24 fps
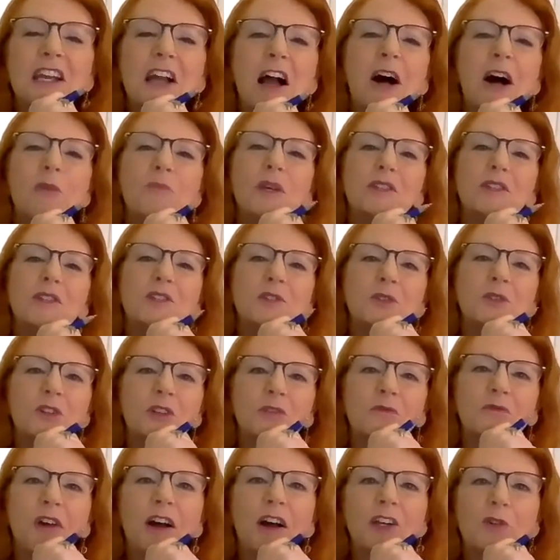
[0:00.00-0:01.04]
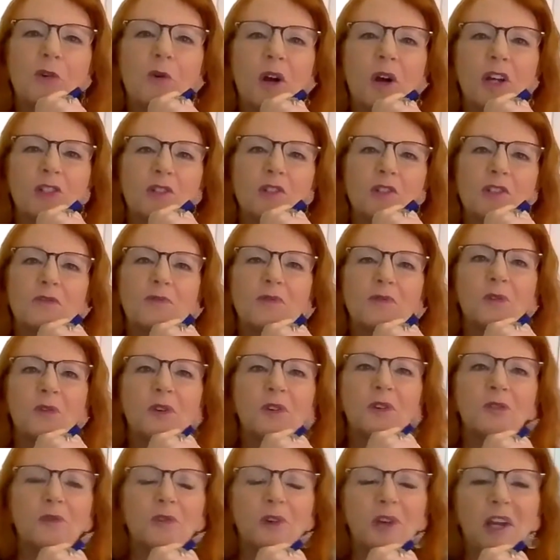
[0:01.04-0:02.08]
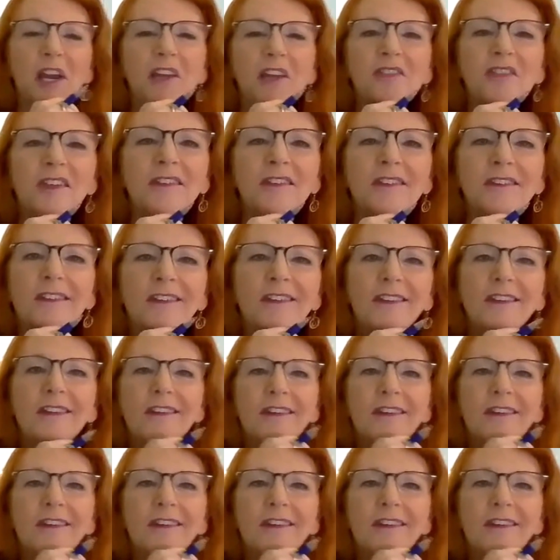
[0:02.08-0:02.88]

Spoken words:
comments or final questions for Nathan?